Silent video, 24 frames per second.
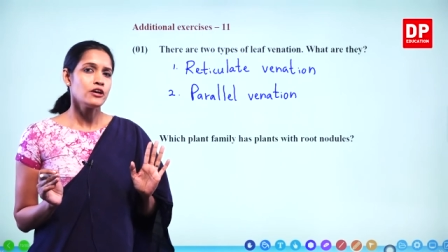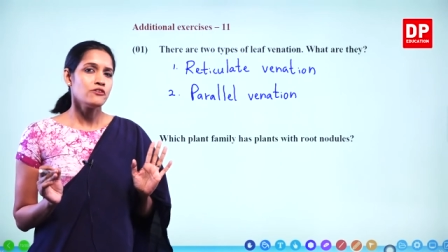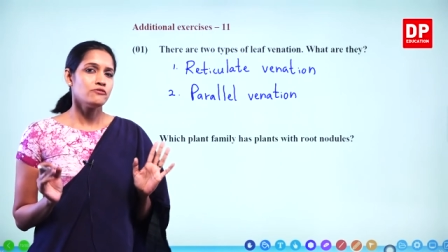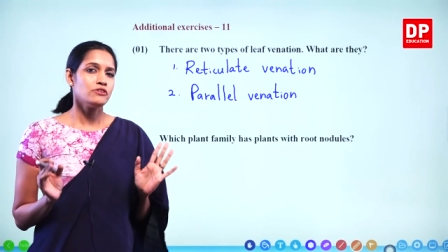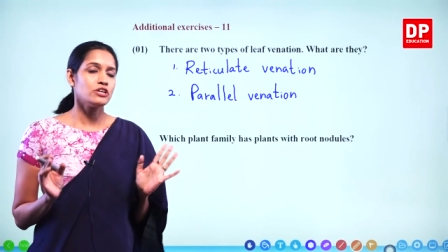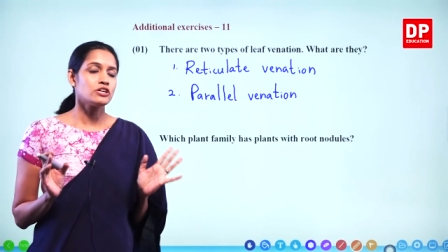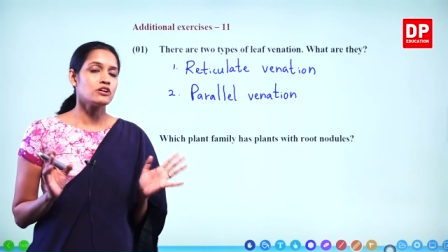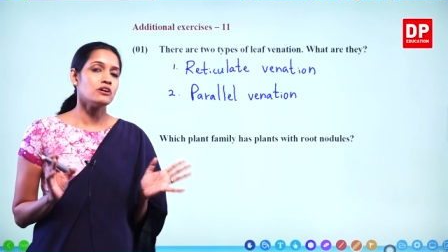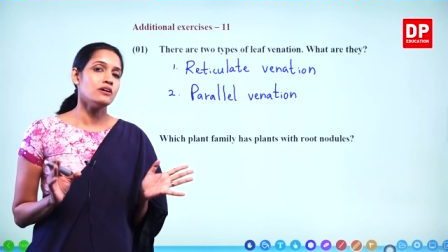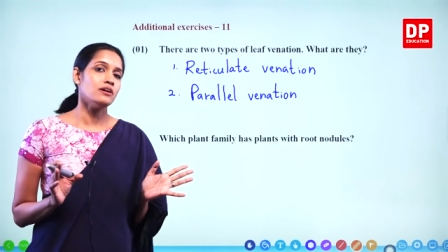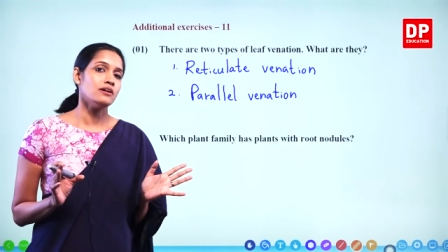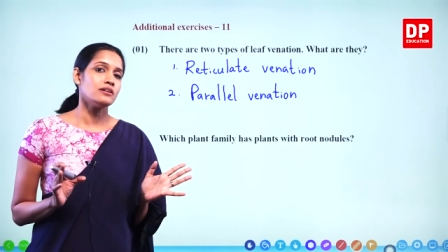We
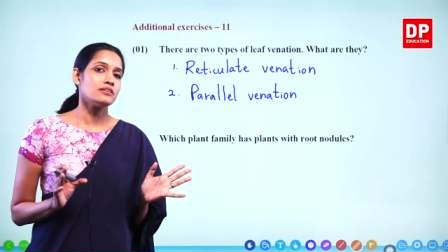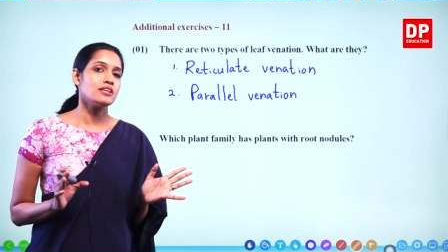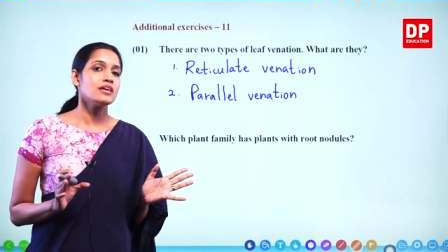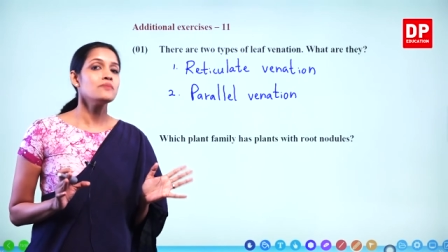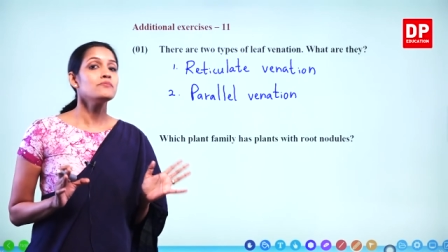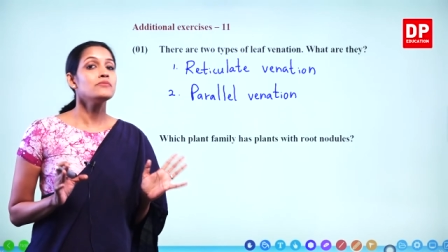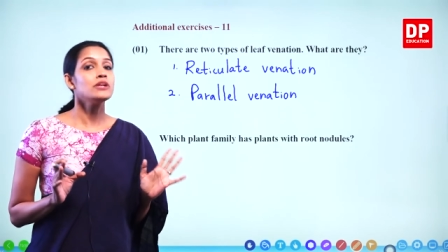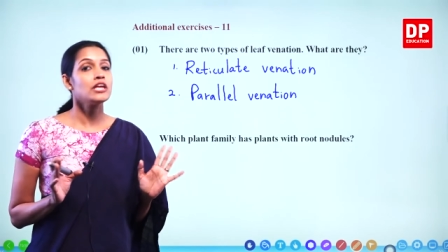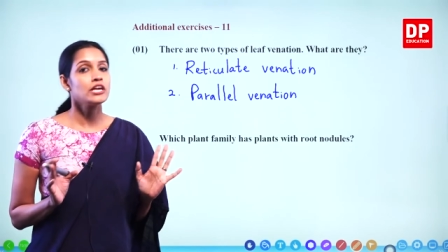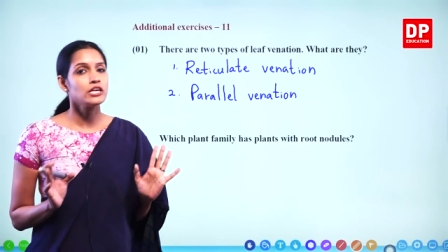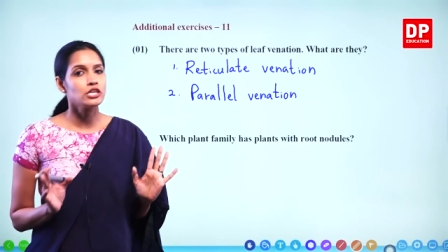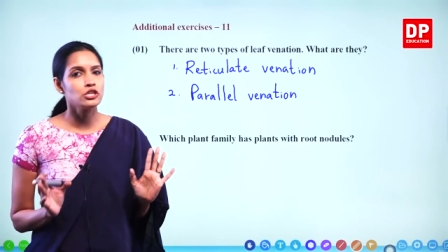call them
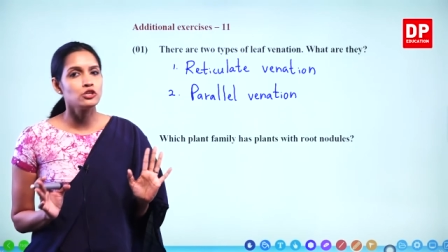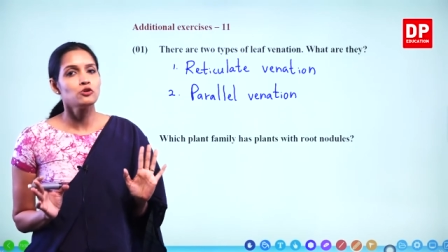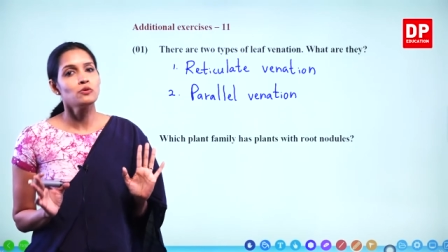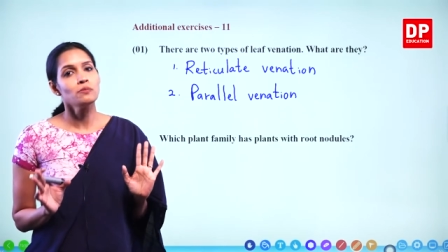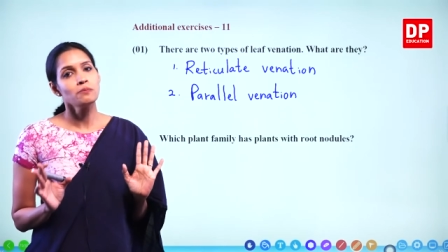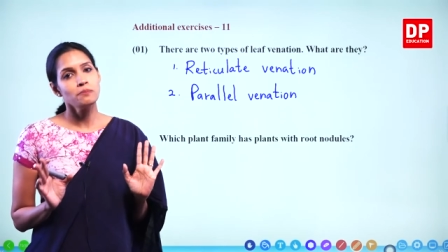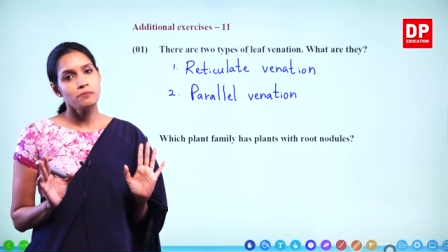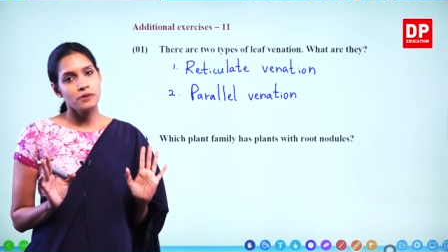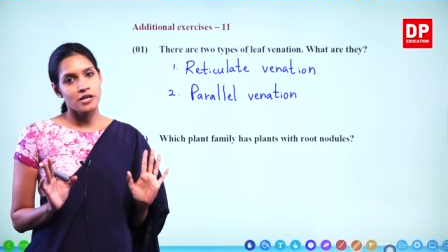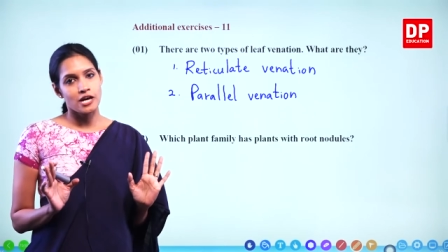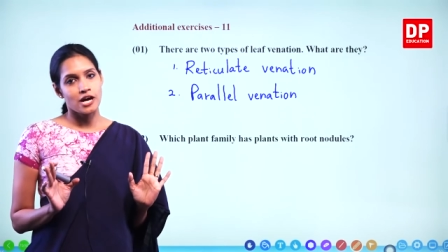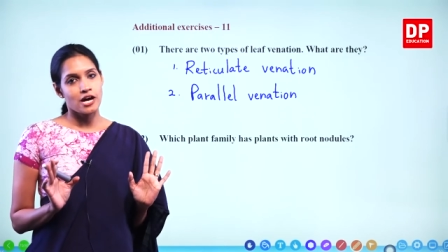
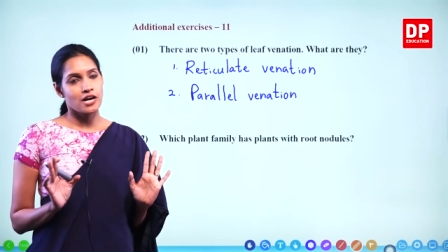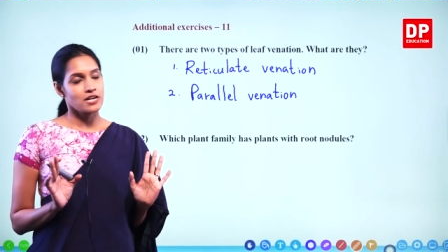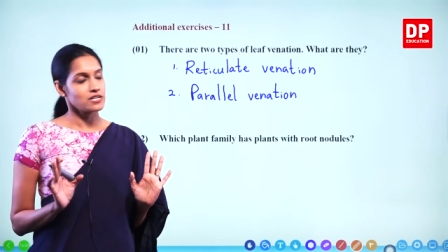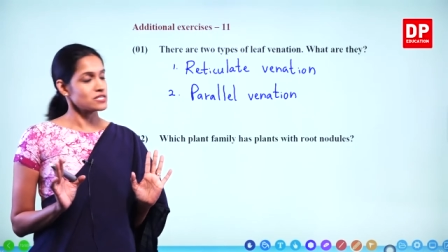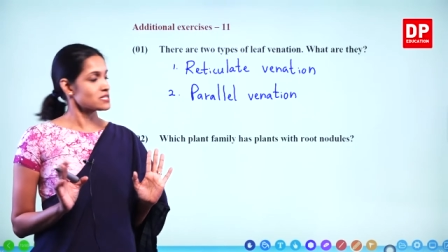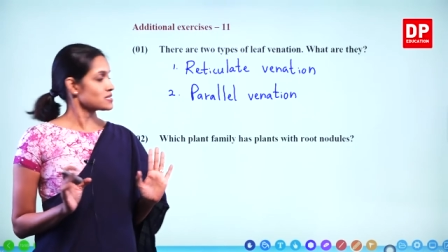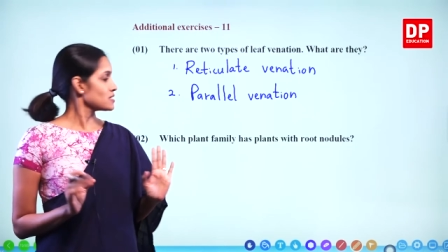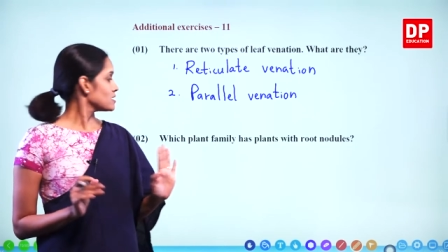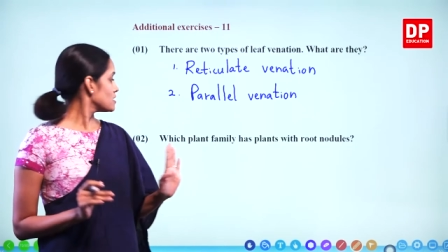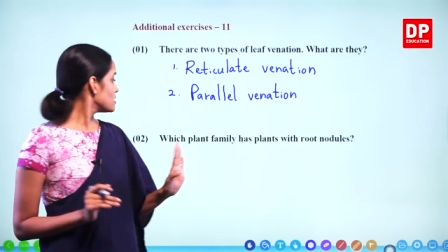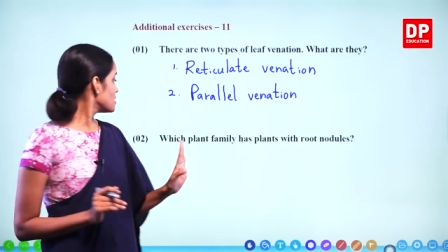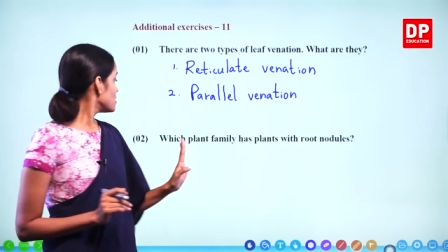legume
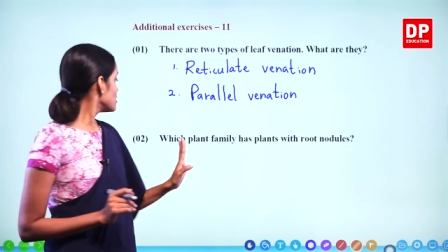plants.